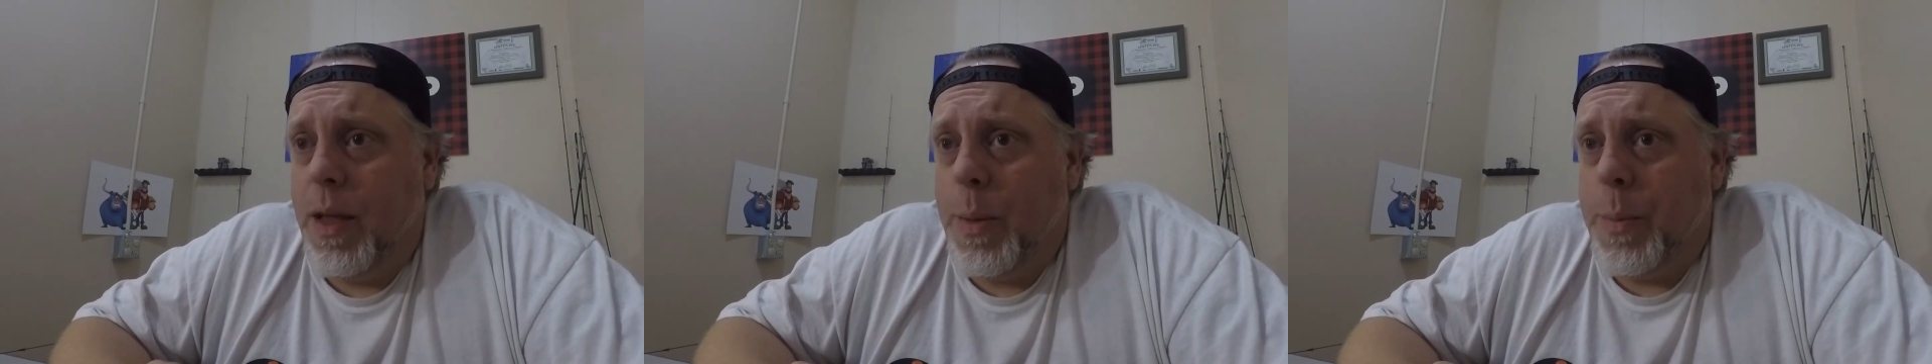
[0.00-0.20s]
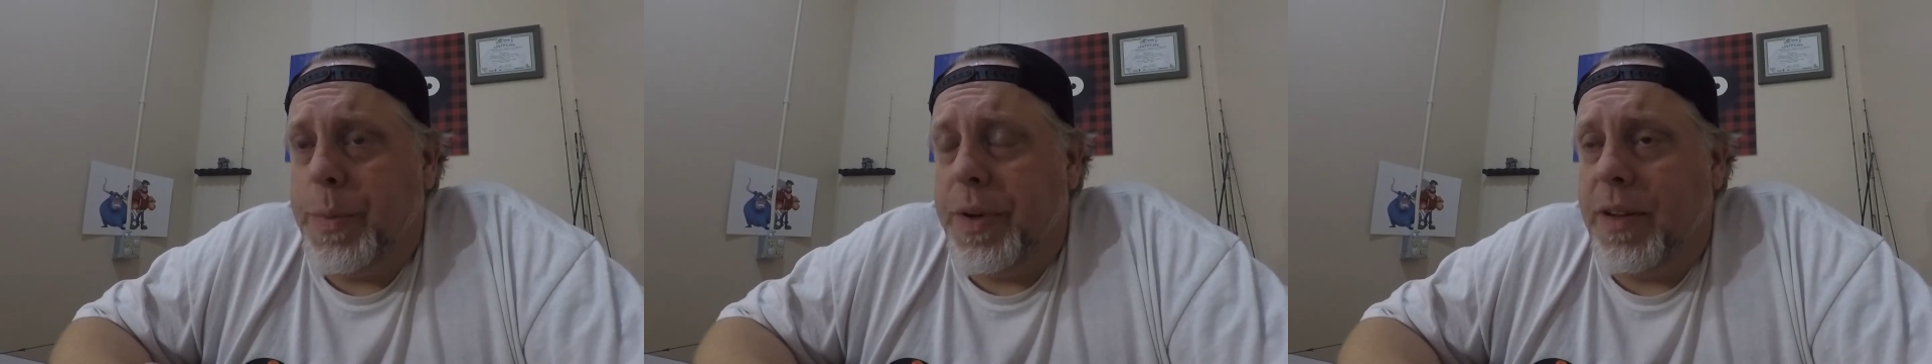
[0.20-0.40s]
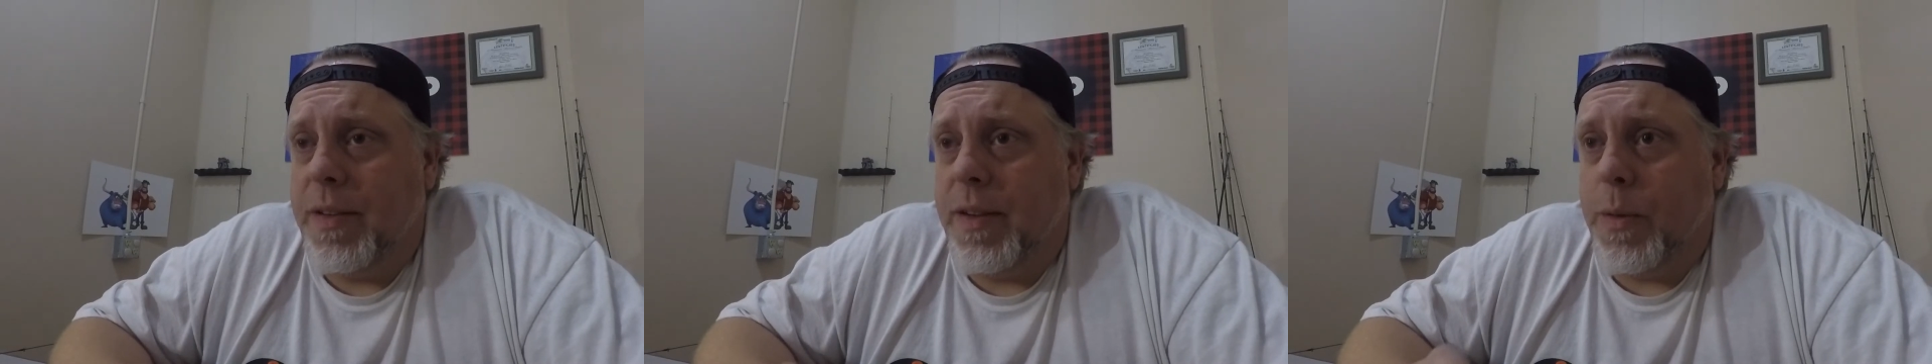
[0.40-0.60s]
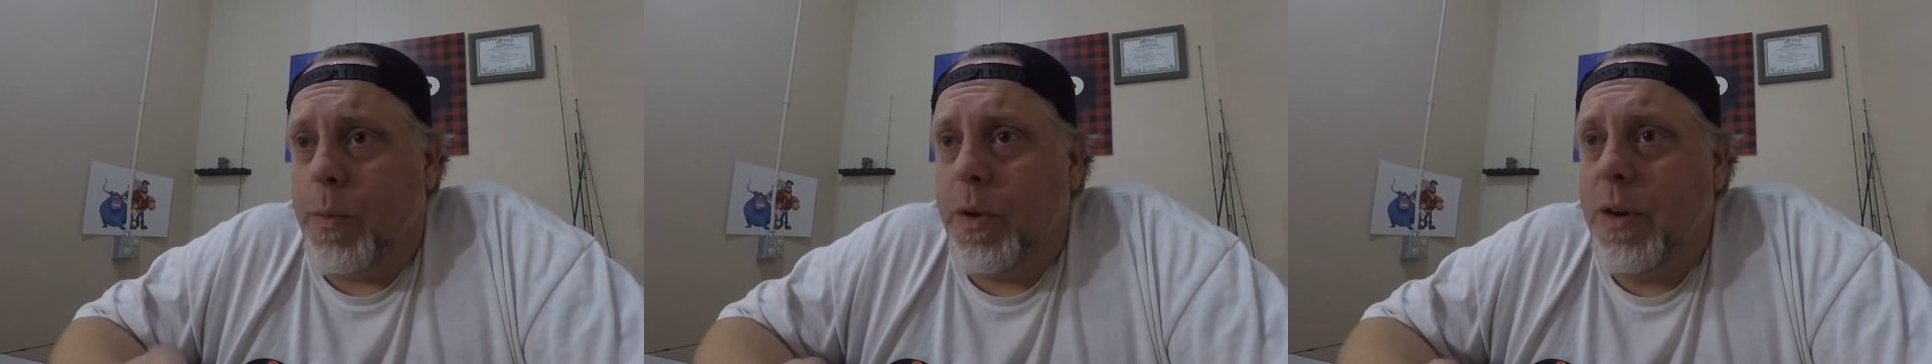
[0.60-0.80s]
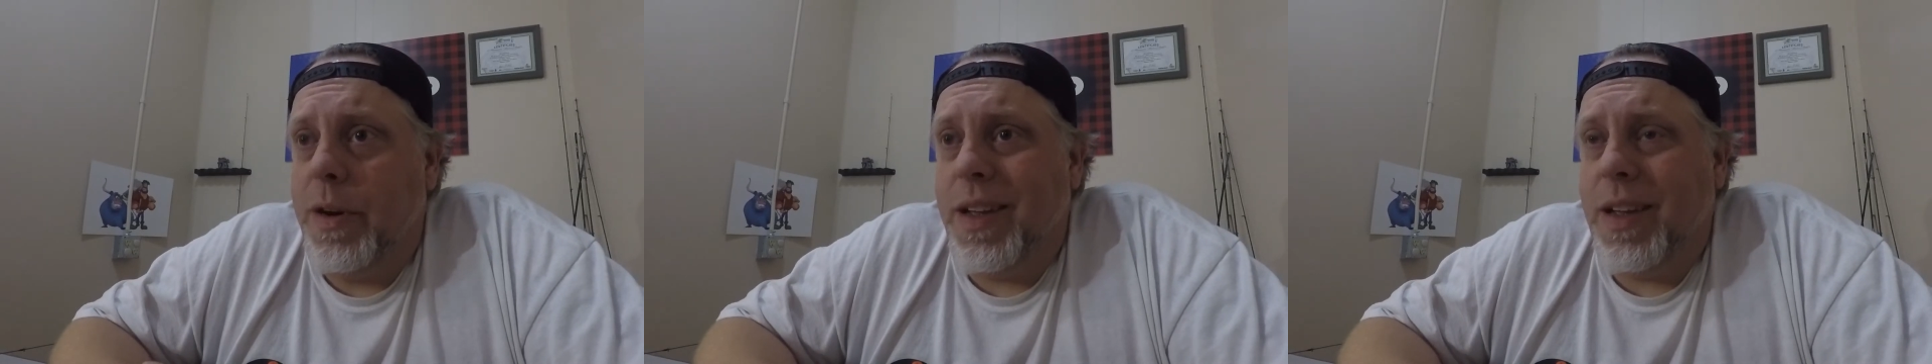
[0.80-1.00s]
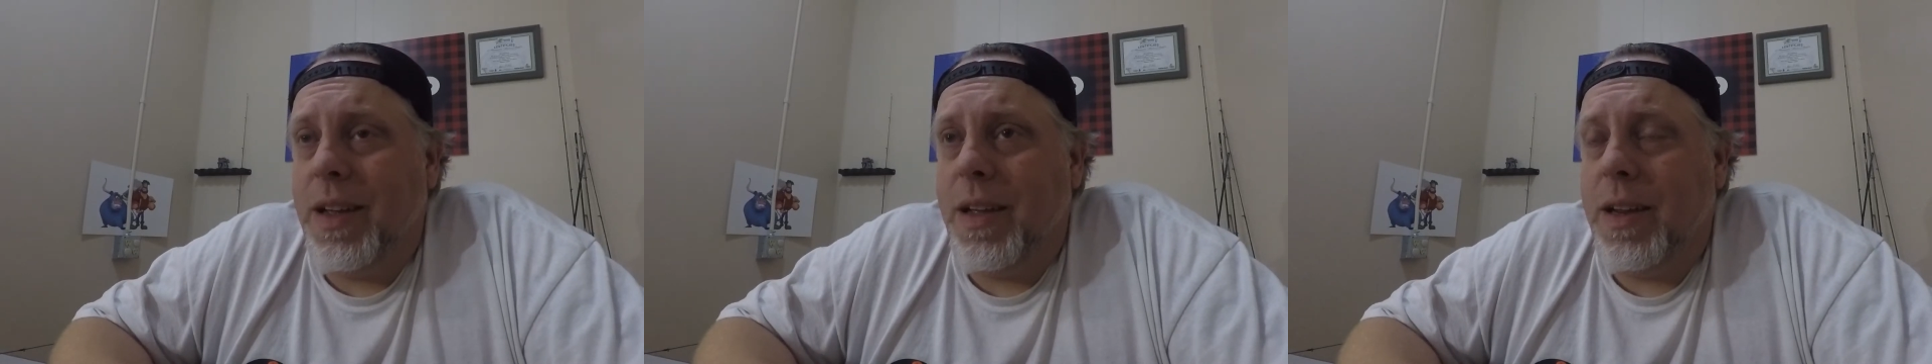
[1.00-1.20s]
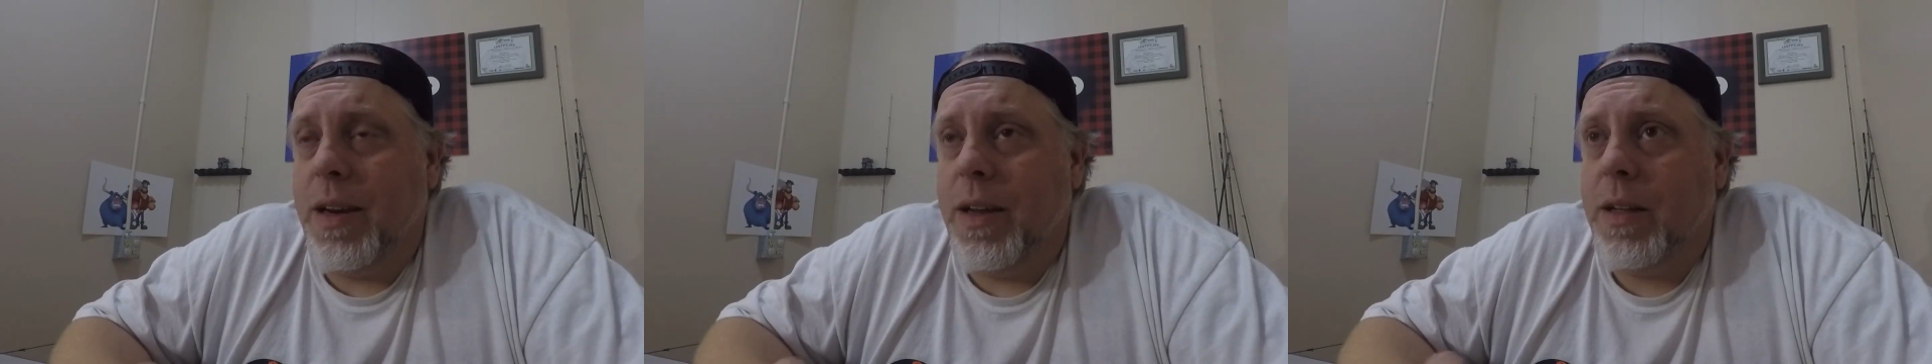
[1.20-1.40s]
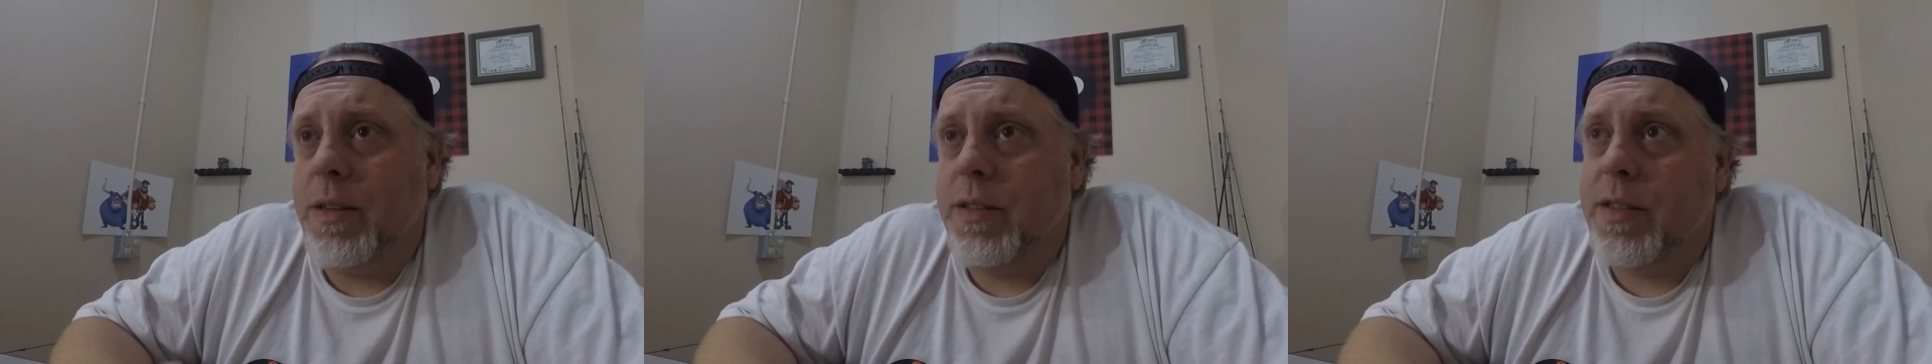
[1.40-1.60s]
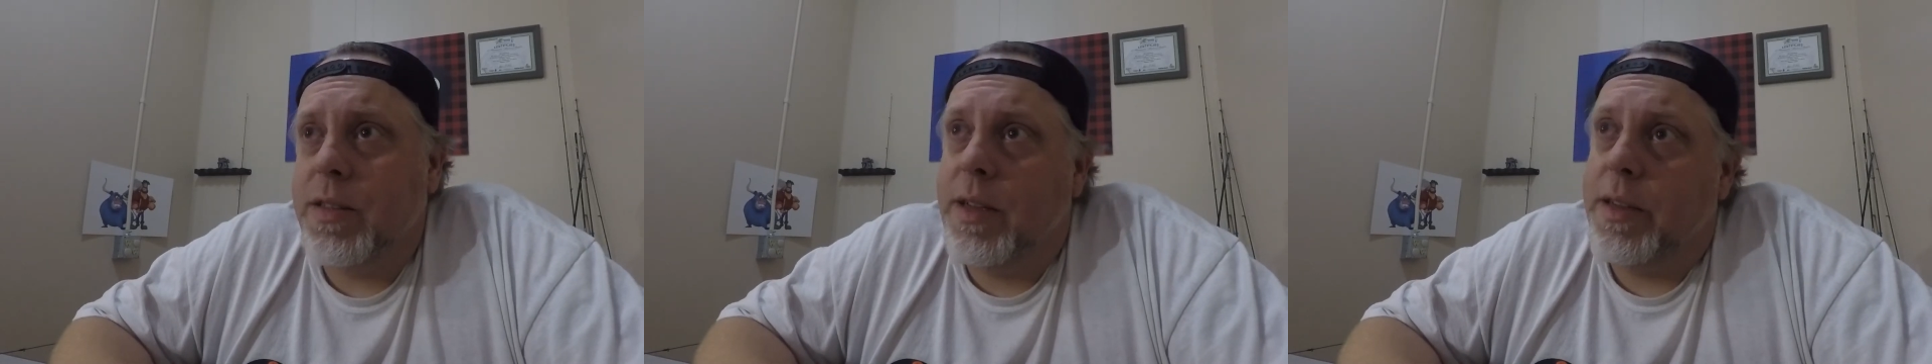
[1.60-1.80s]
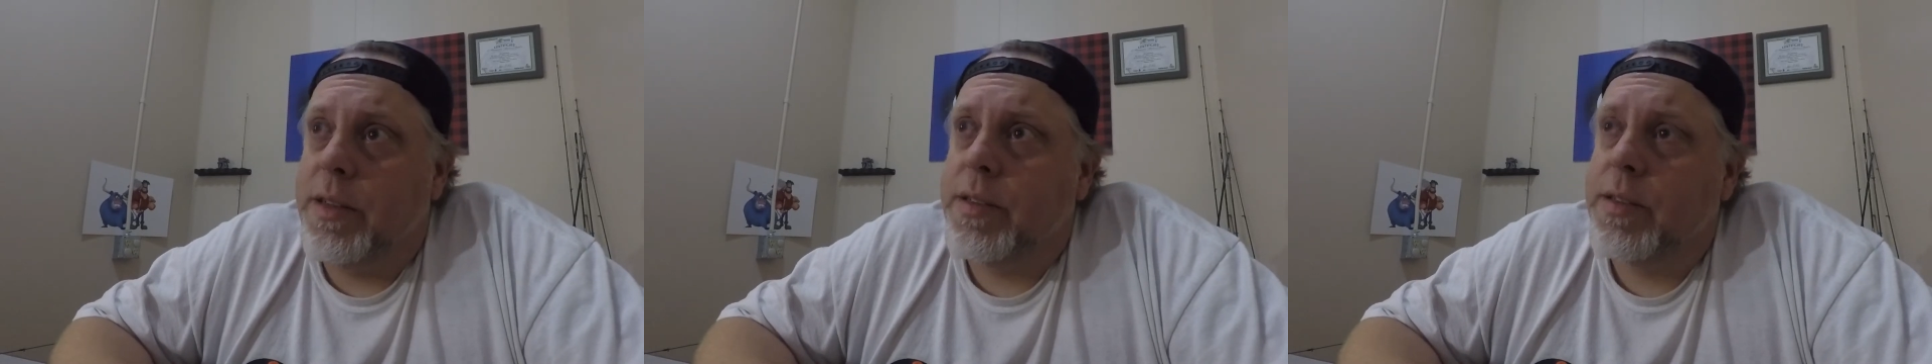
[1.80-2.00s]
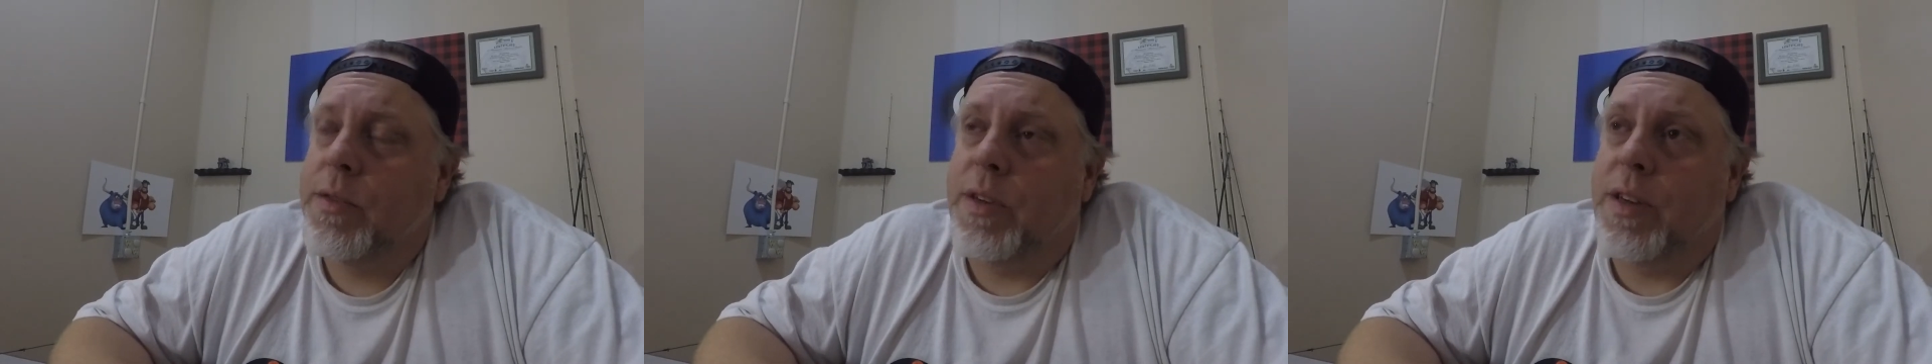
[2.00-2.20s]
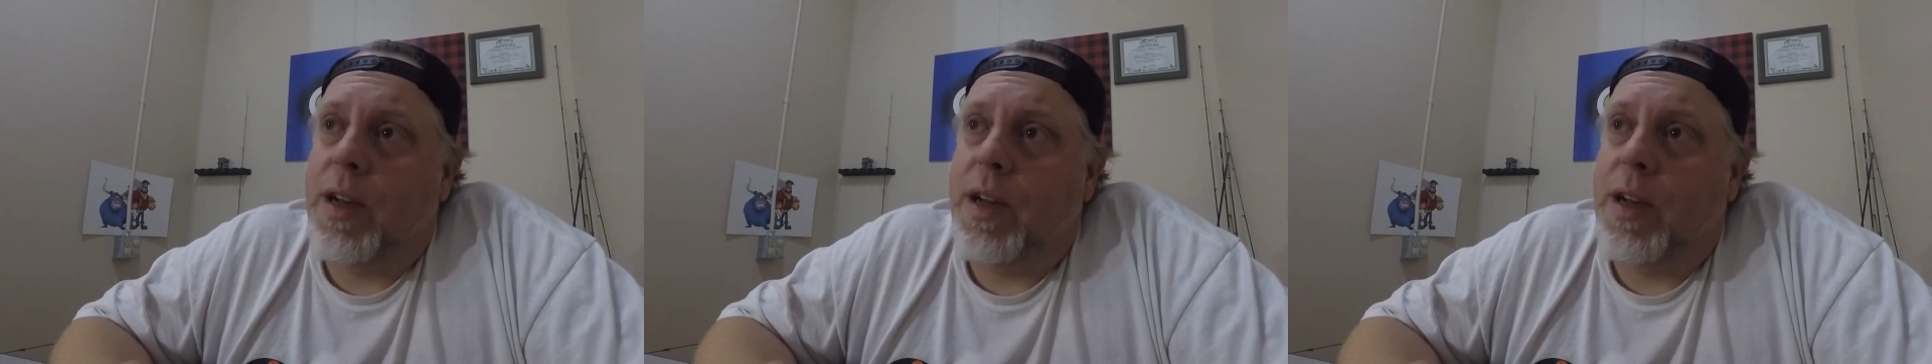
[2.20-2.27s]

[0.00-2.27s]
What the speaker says: But we're in, let's see, it's what,